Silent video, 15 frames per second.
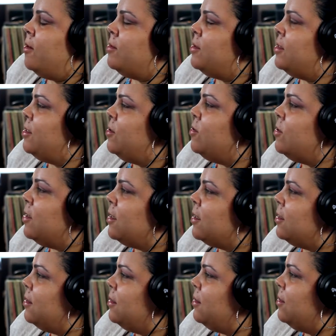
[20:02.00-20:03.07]
was in
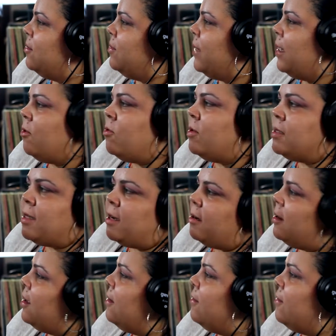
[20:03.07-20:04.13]
Newark my whole
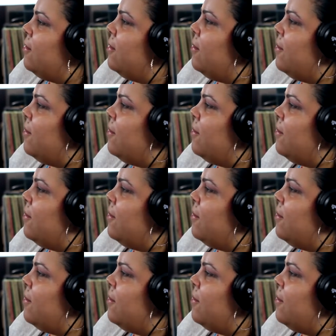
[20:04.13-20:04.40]
entire life,